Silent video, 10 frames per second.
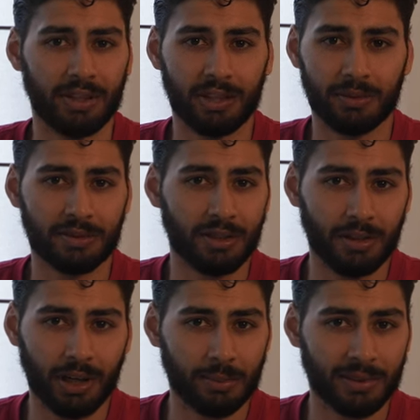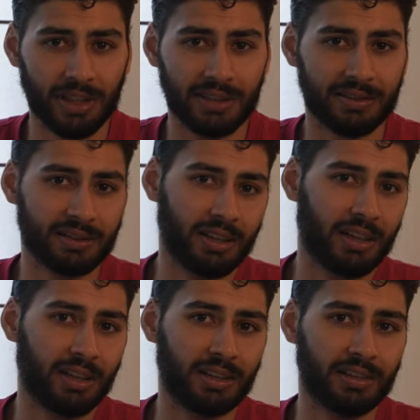but there was no updates
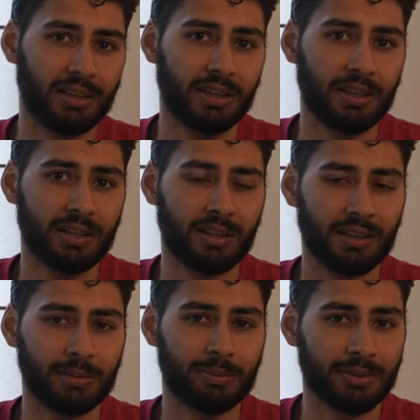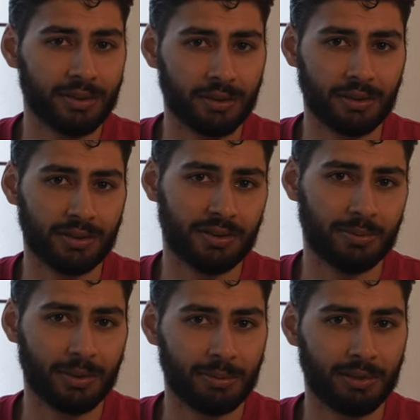on the pre-orders
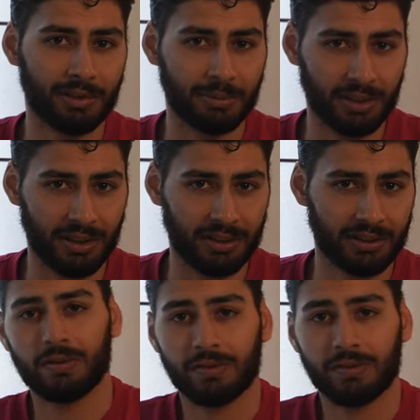that people had placed.